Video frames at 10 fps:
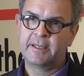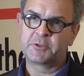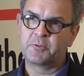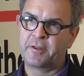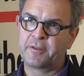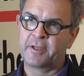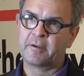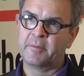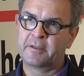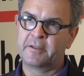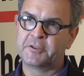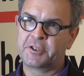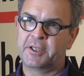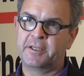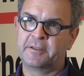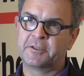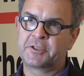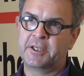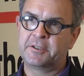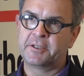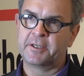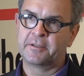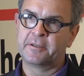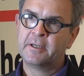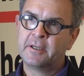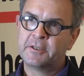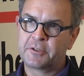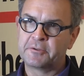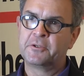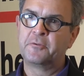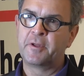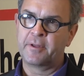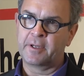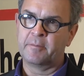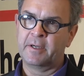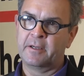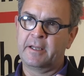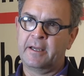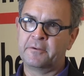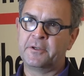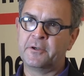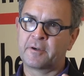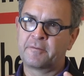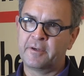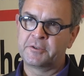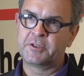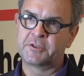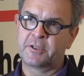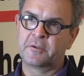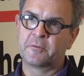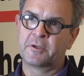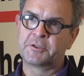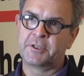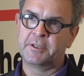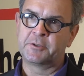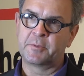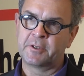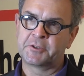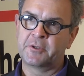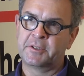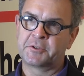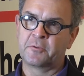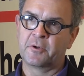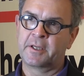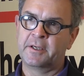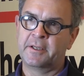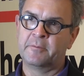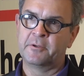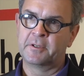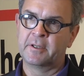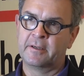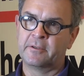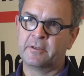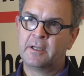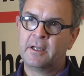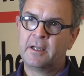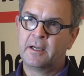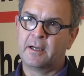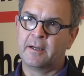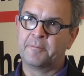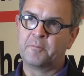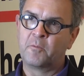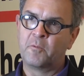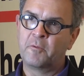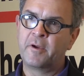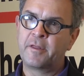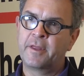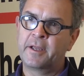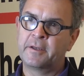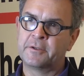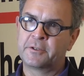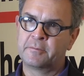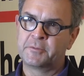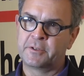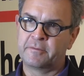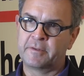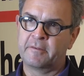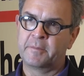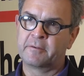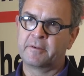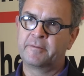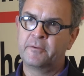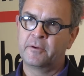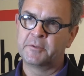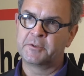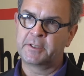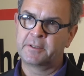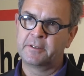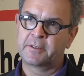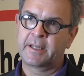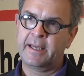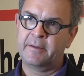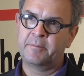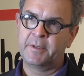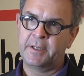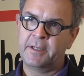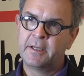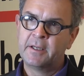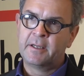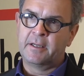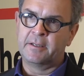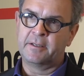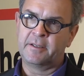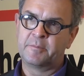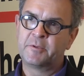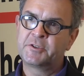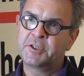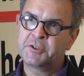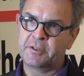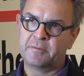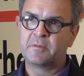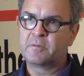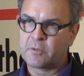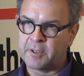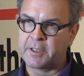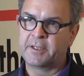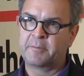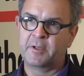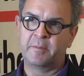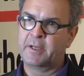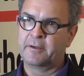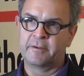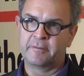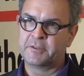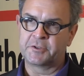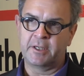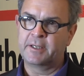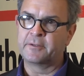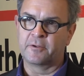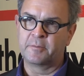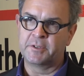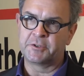as we think about the city and the state together, so too we think about how New York functions on the world stage, but also has to work at a neighborhood level. Um, what we think in terms of governmental reform is that there can be a position, call it a deputy mayor of design or urban